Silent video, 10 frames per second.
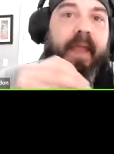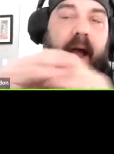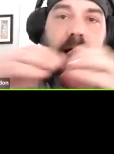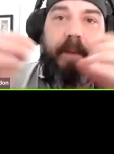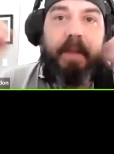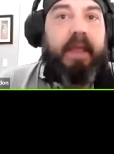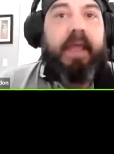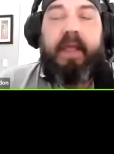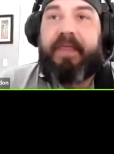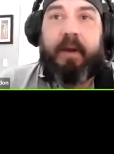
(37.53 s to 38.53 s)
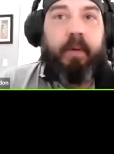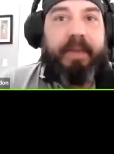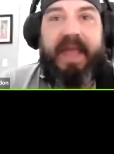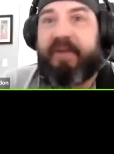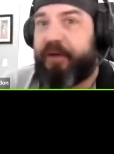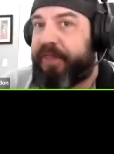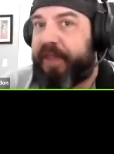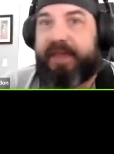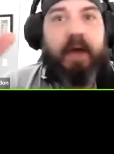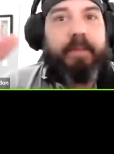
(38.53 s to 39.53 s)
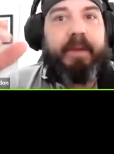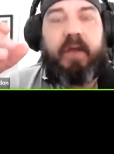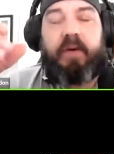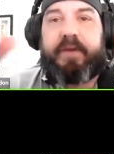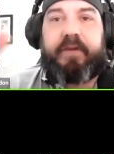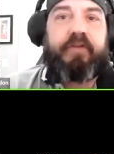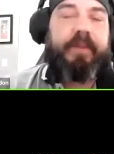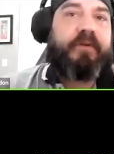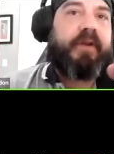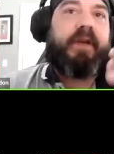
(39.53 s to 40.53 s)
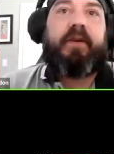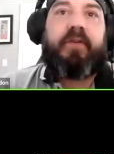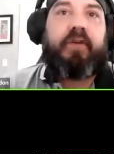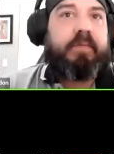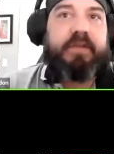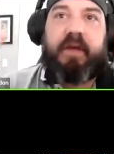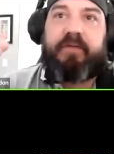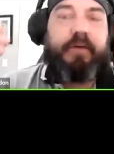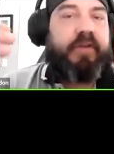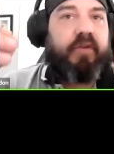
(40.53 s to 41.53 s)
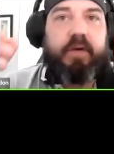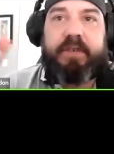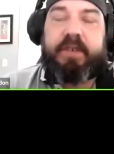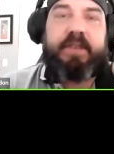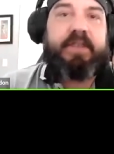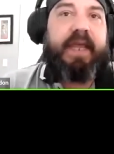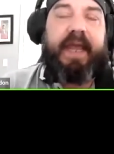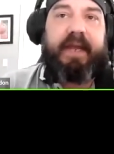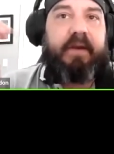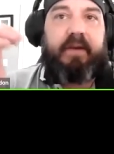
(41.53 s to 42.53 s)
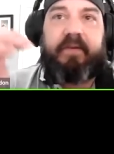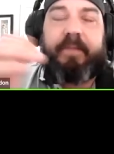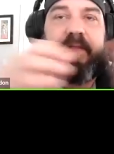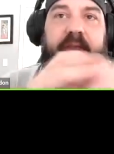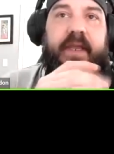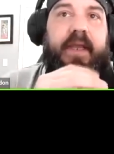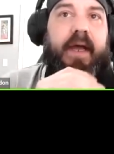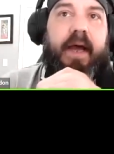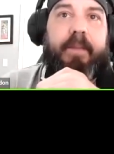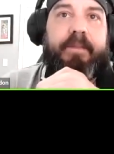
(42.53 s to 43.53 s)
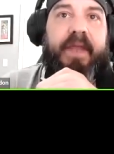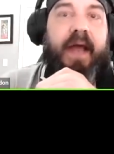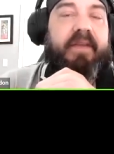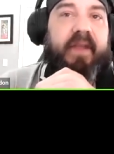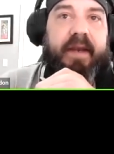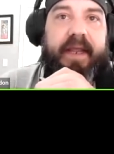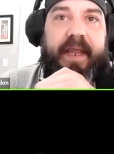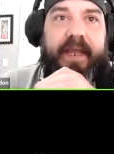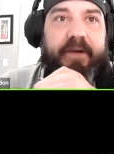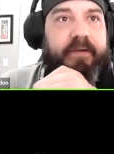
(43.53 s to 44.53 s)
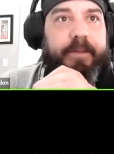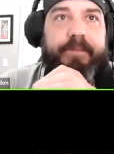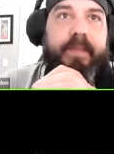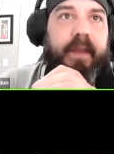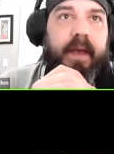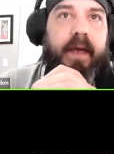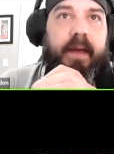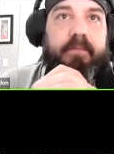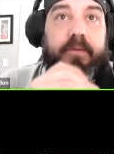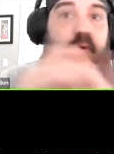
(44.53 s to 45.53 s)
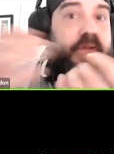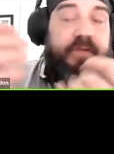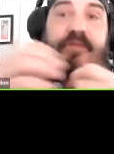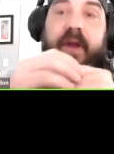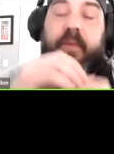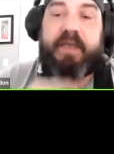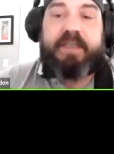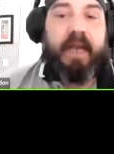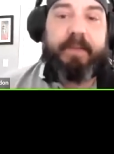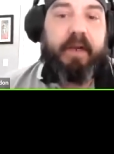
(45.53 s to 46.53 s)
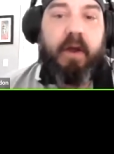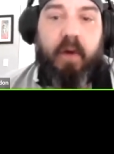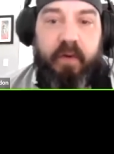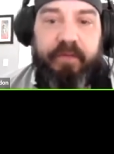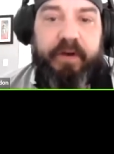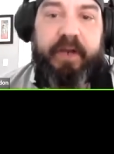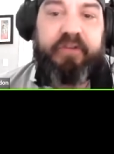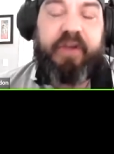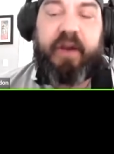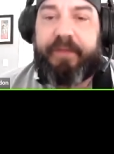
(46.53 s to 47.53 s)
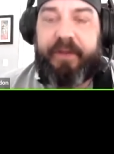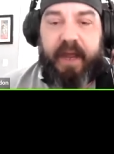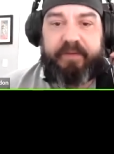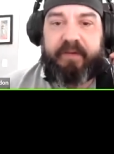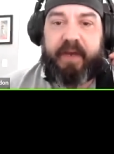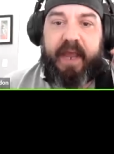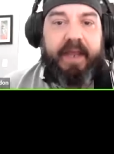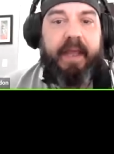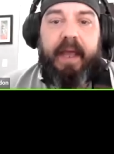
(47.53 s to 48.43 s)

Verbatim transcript: Um, there will be everything down below in the description in terms of resources and some of the um, content and um, tools and frameworks that I'm going to go over and share with you guys today.